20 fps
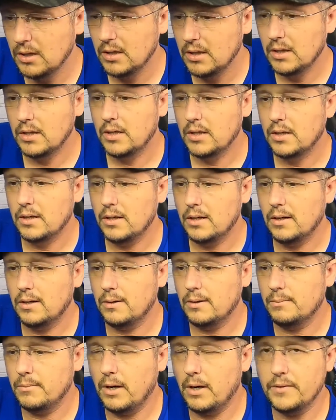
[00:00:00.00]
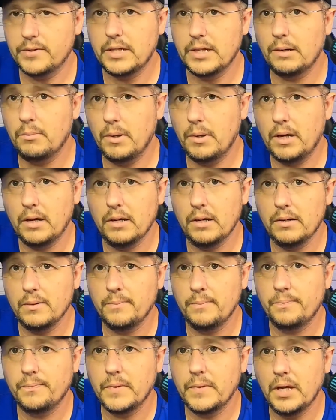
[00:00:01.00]
off the top of my head.
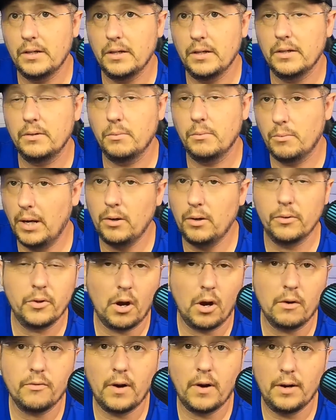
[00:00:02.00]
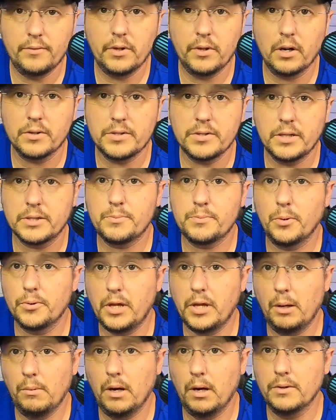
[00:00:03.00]
And then I know the R5 and the R6 both came
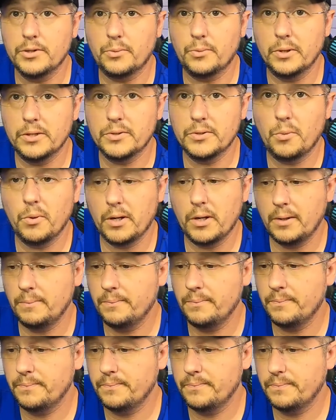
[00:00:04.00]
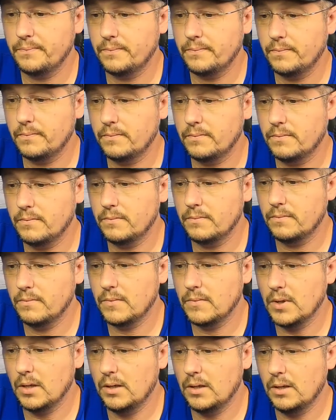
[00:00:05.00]
out in 2020
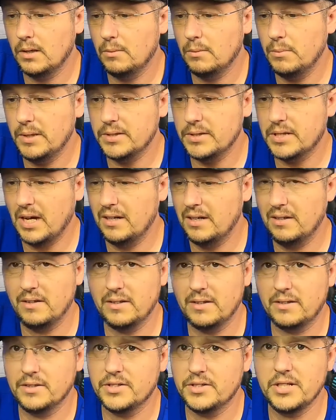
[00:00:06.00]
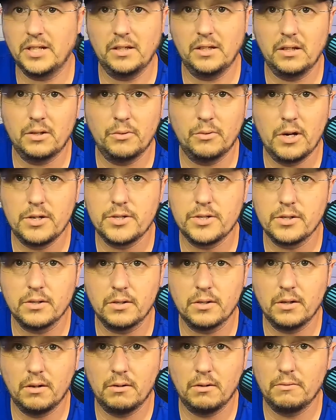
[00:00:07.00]
as kind of like the second iteration
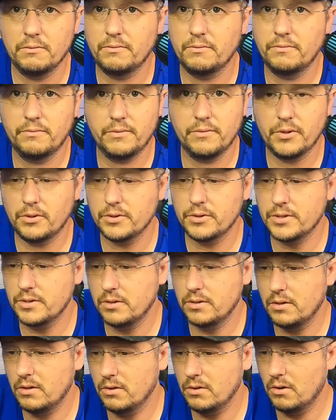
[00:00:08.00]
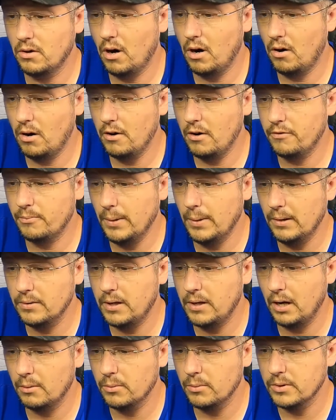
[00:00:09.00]
of their RF mount
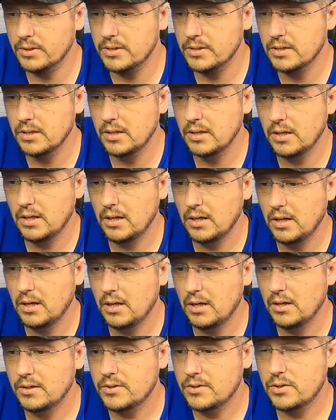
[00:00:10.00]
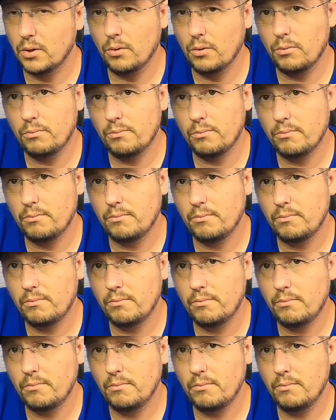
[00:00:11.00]
cameras. So
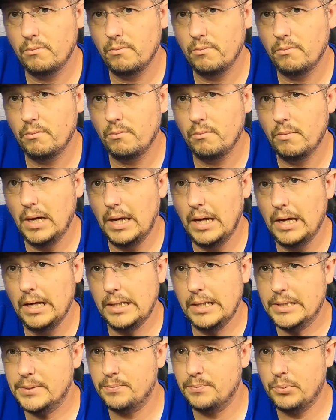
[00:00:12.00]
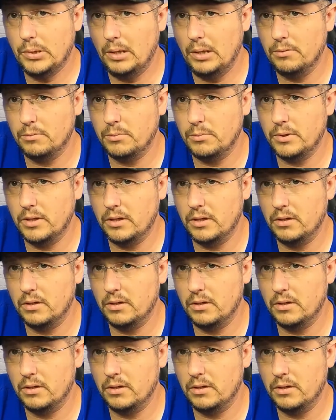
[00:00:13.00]
it's probably